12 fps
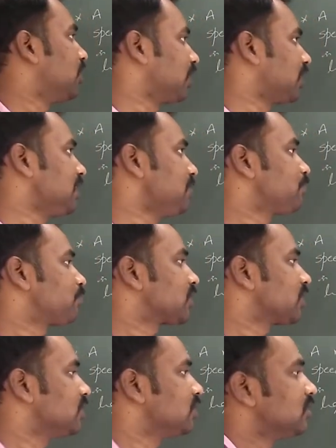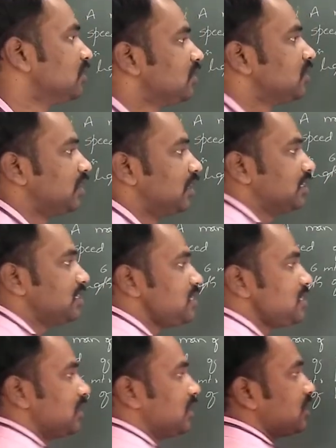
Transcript: Okay. Here